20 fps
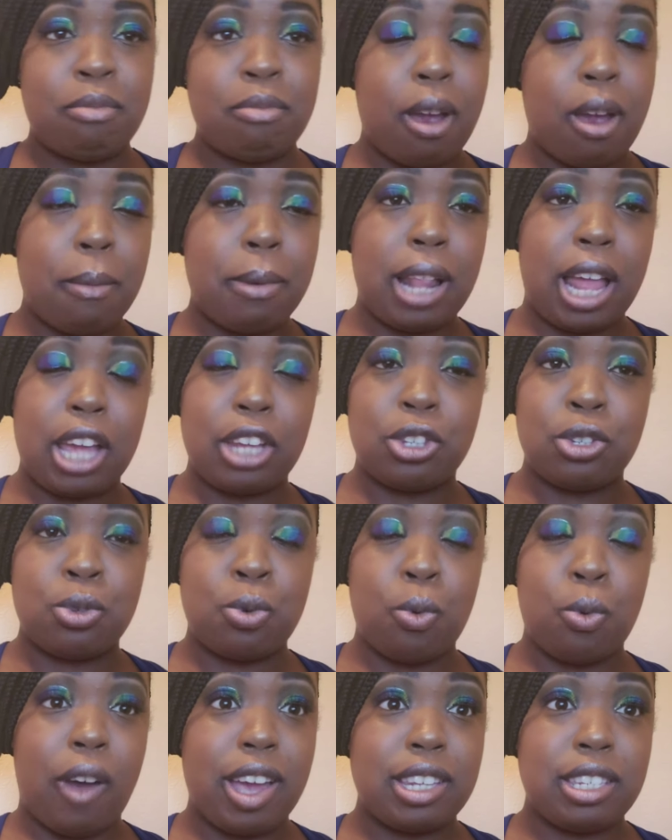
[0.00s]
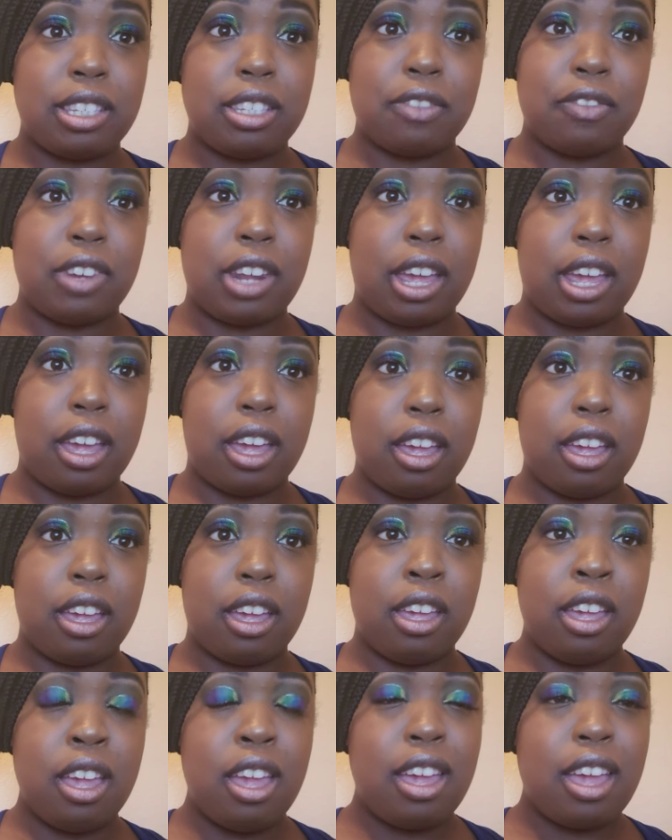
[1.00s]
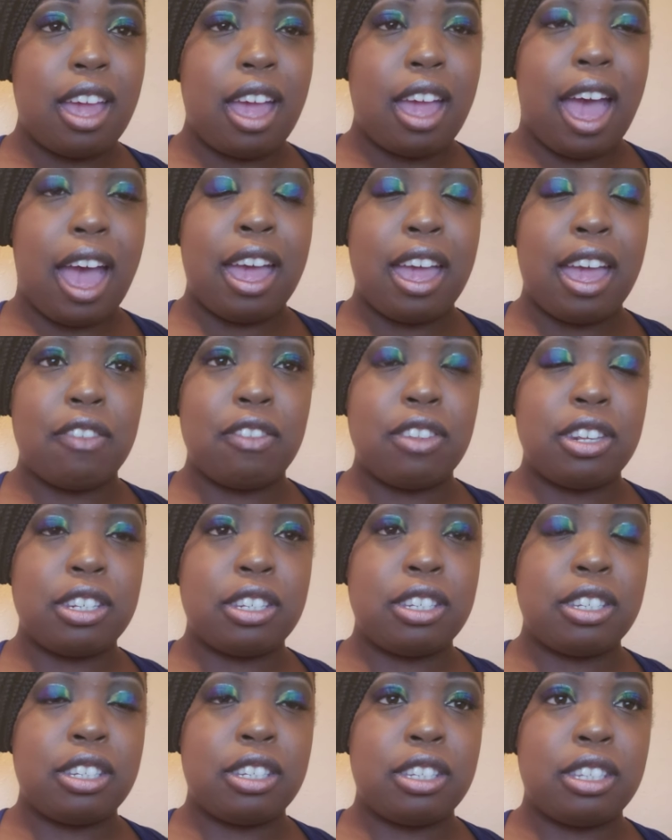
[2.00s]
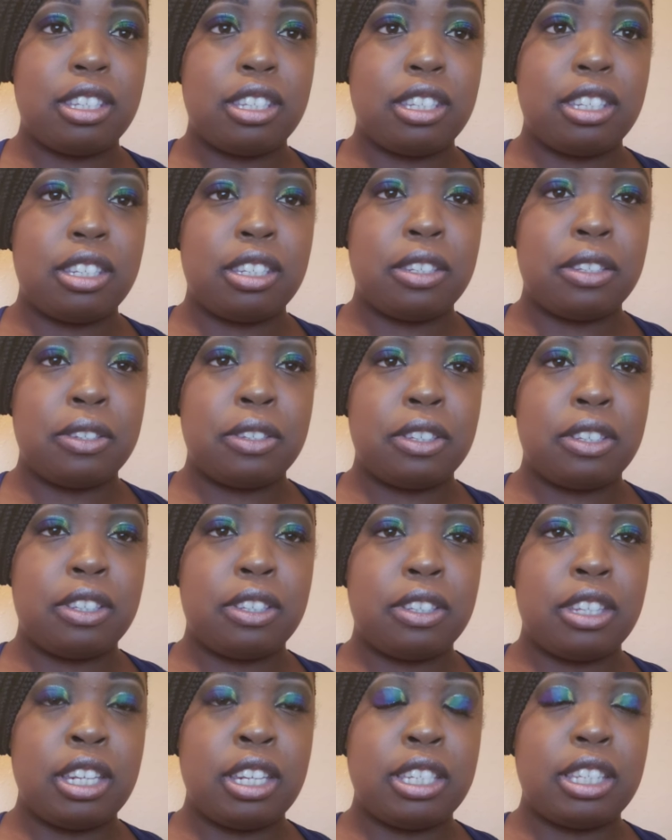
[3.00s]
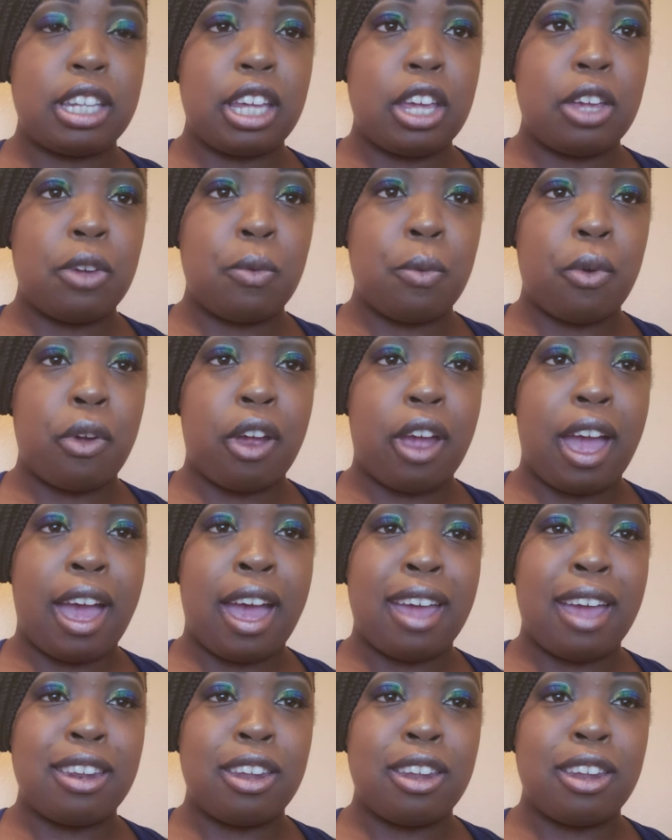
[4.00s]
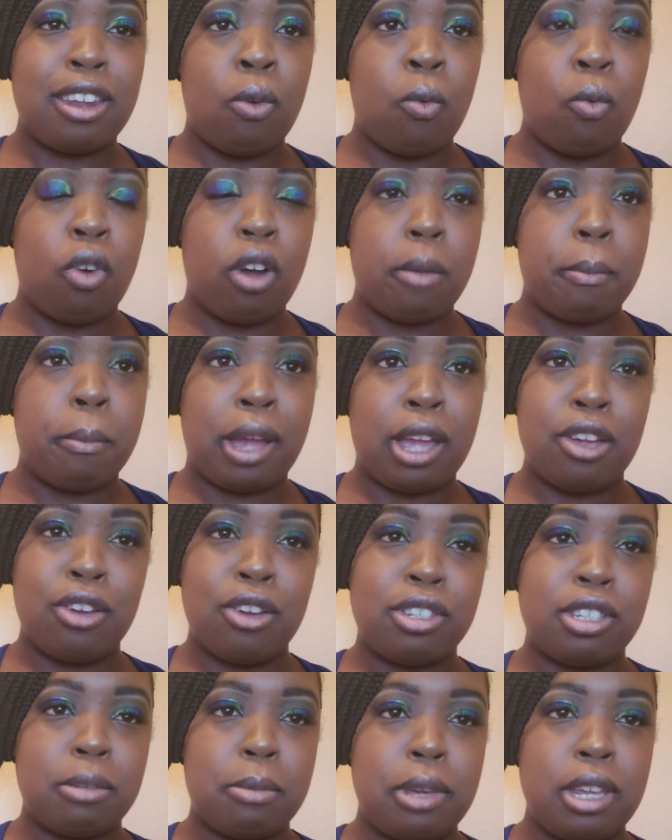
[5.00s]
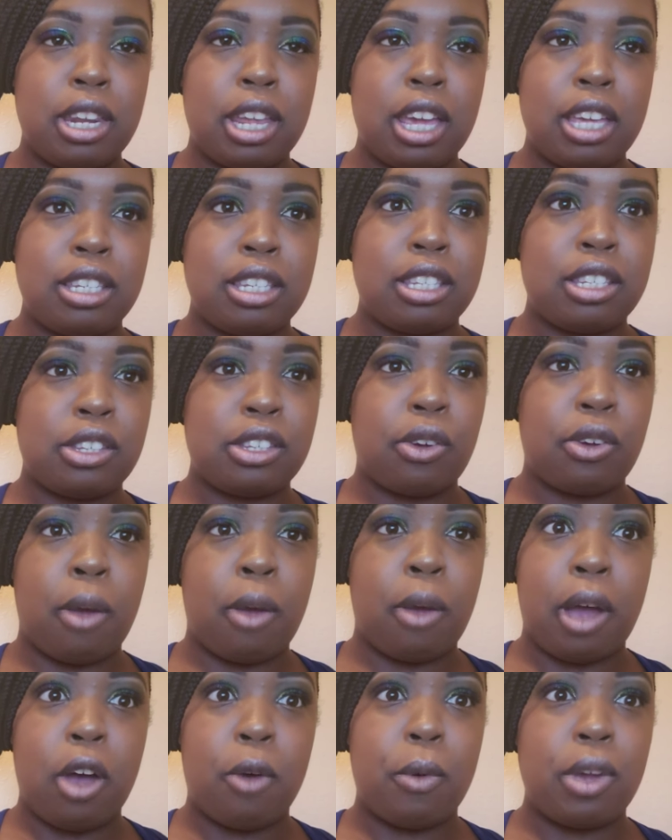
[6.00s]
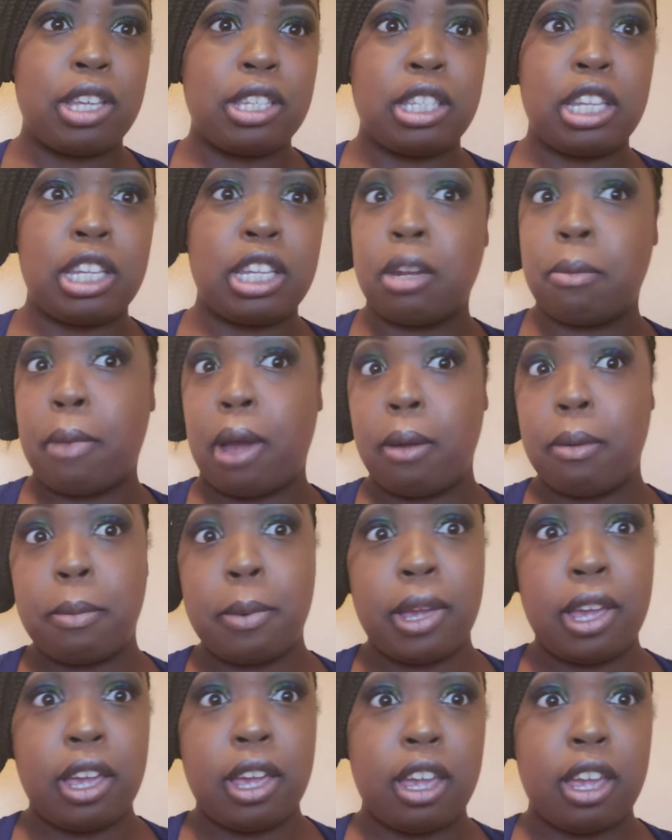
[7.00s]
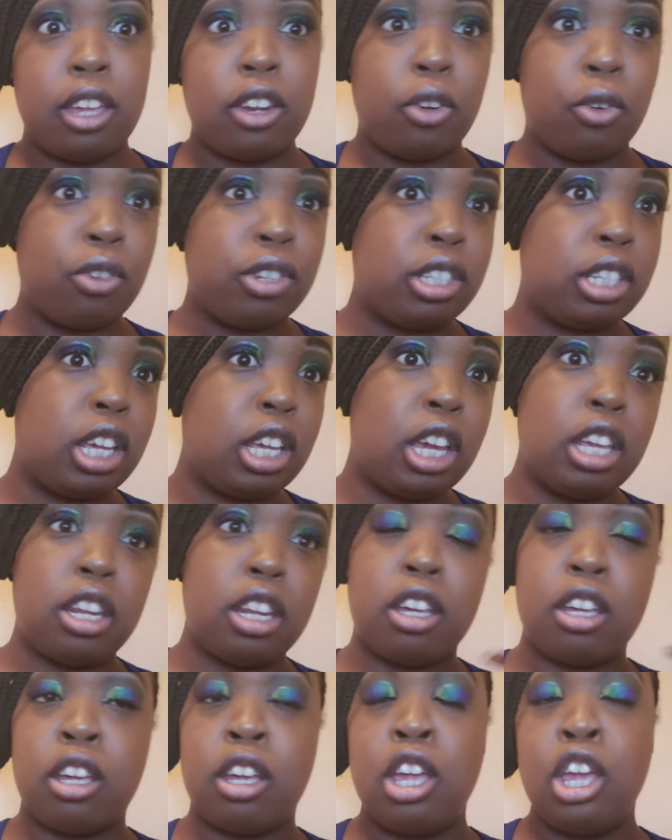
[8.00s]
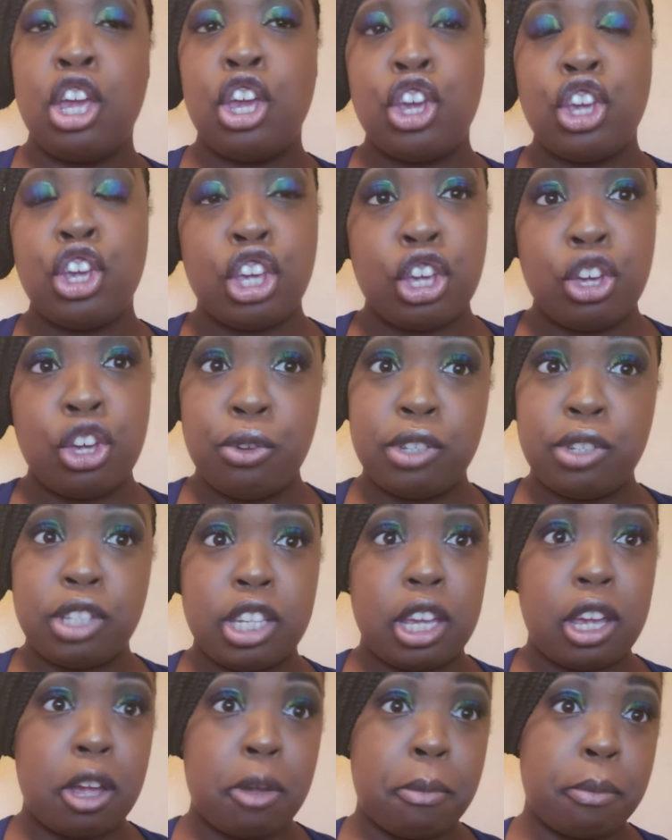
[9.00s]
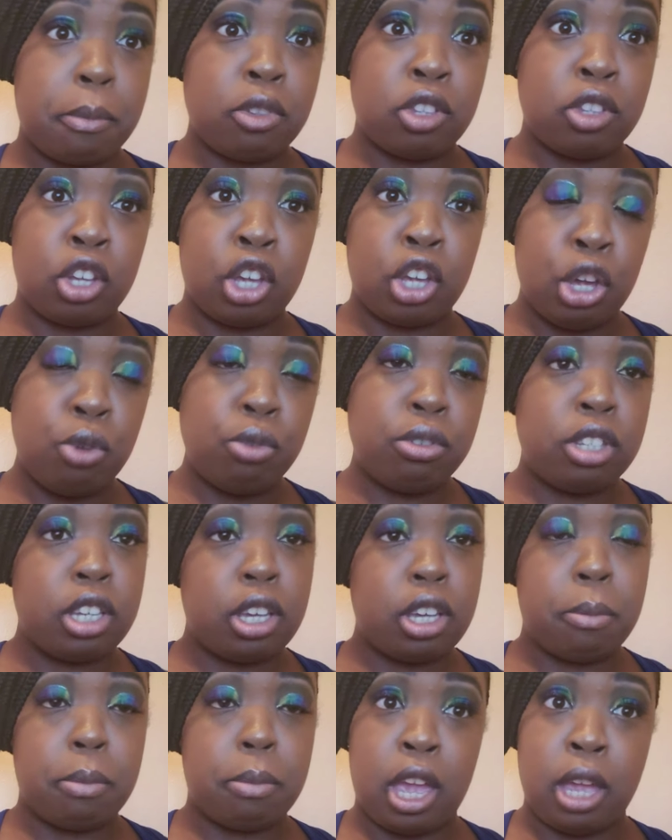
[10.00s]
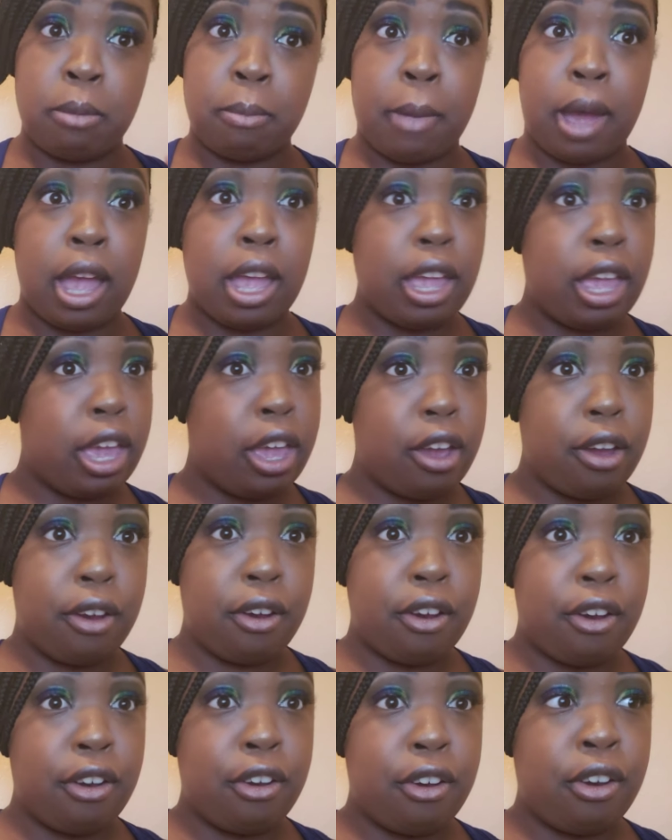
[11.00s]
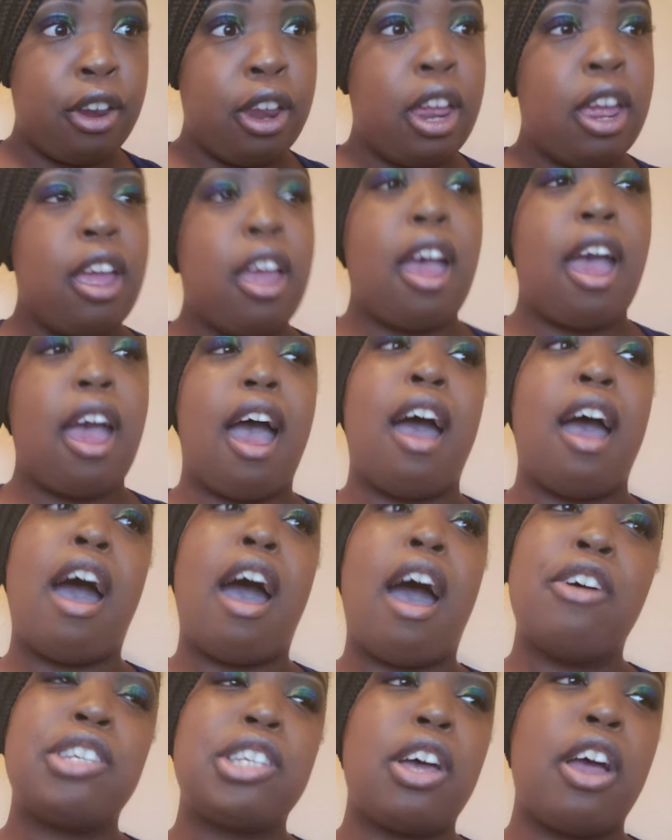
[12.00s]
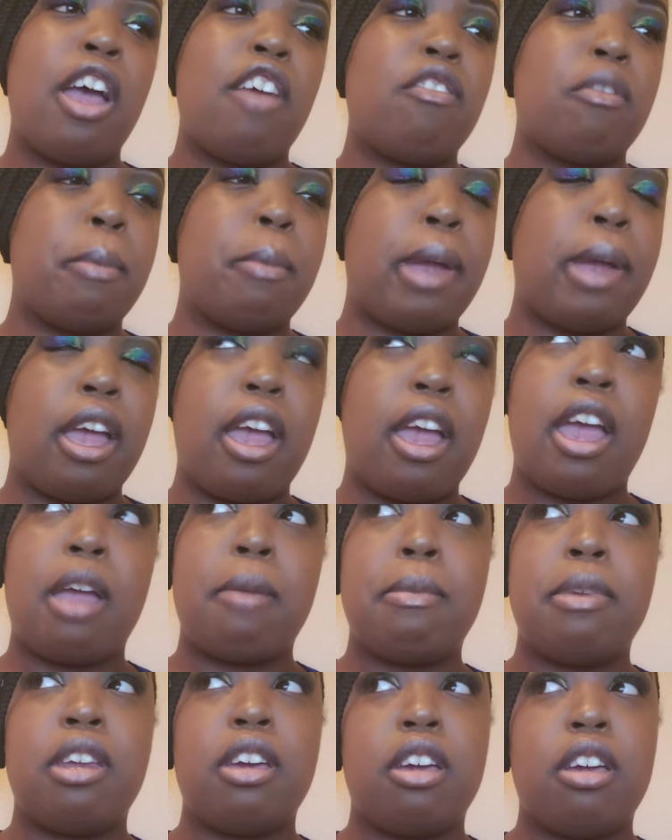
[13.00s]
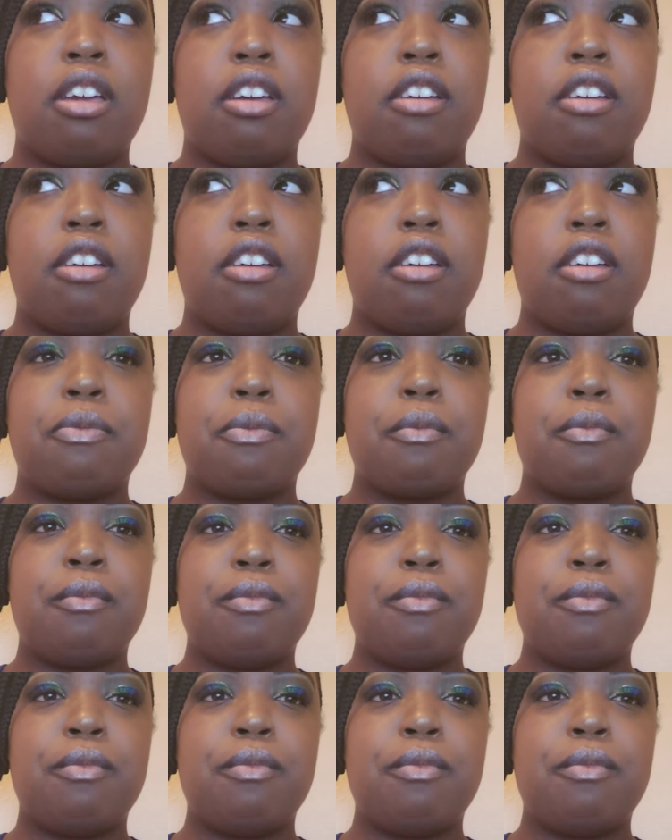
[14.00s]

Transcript: probably like twice a day. I have this this thing where I don't want my ears to be nasty, so I'm always sticking a bobby pin or sticking a Q-tip in my ear. I also have a bad habit of